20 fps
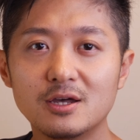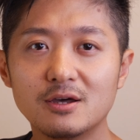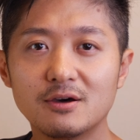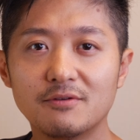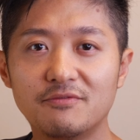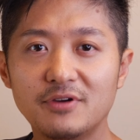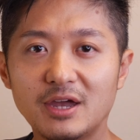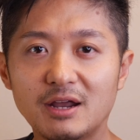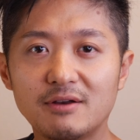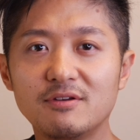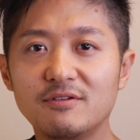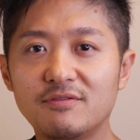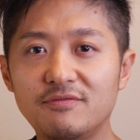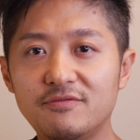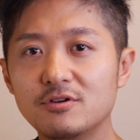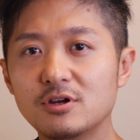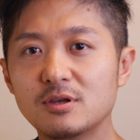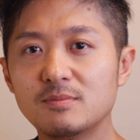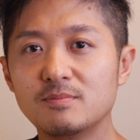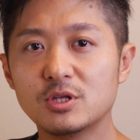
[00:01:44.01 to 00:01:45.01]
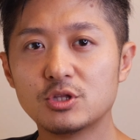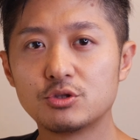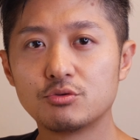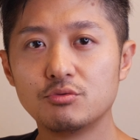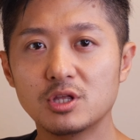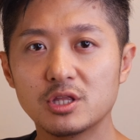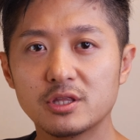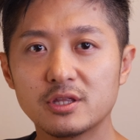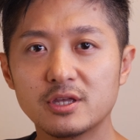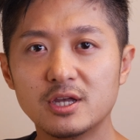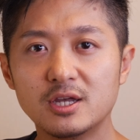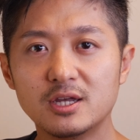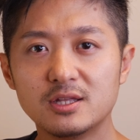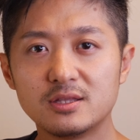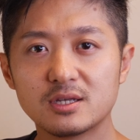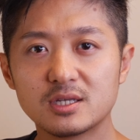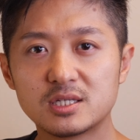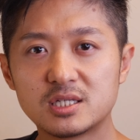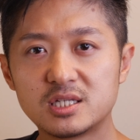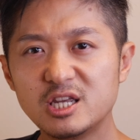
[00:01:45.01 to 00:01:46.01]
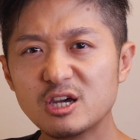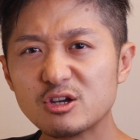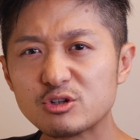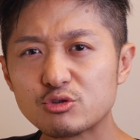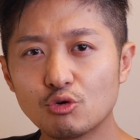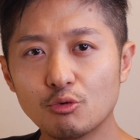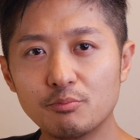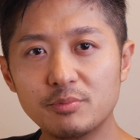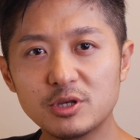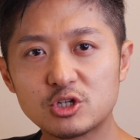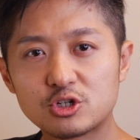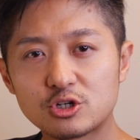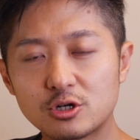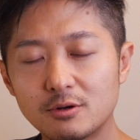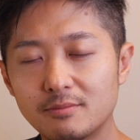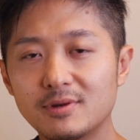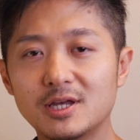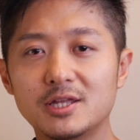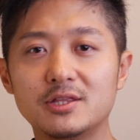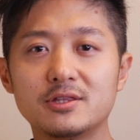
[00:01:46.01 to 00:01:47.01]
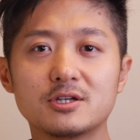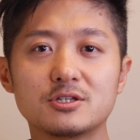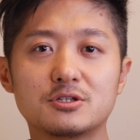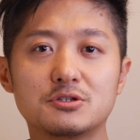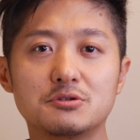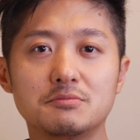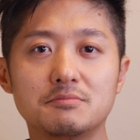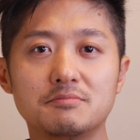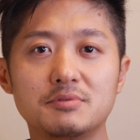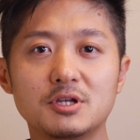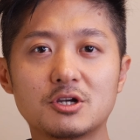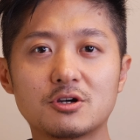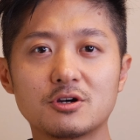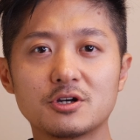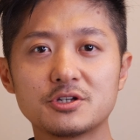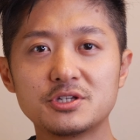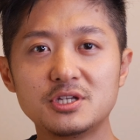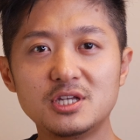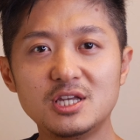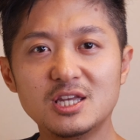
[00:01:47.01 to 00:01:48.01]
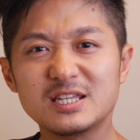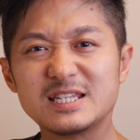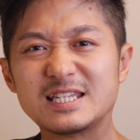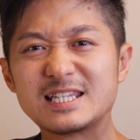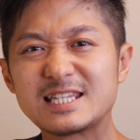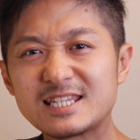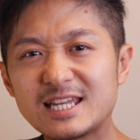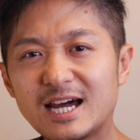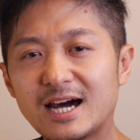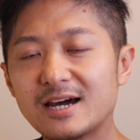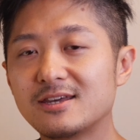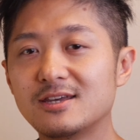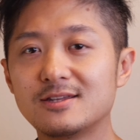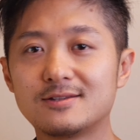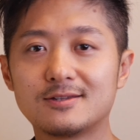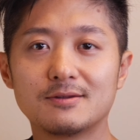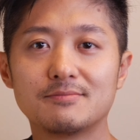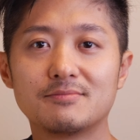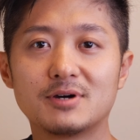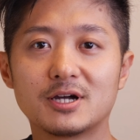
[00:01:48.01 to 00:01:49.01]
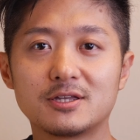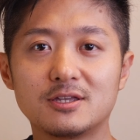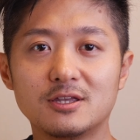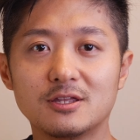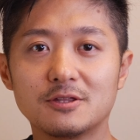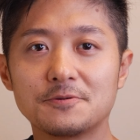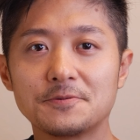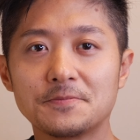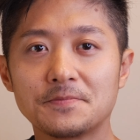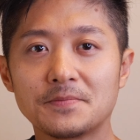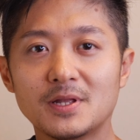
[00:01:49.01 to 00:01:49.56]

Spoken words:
Very few in between. The sales will be tremendous because it's targeted market.